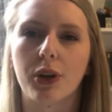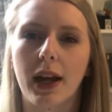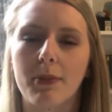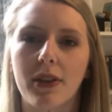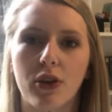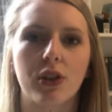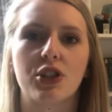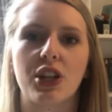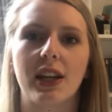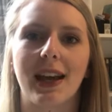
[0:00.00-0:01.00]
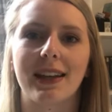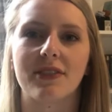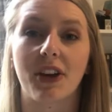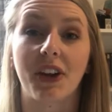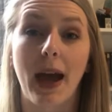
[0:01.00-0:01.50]
and mythology, and it's
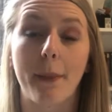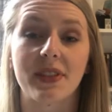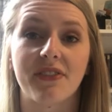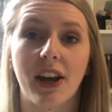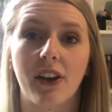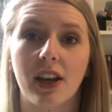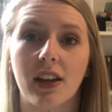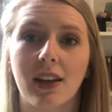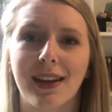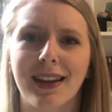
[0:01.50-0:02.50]
very atmospheric,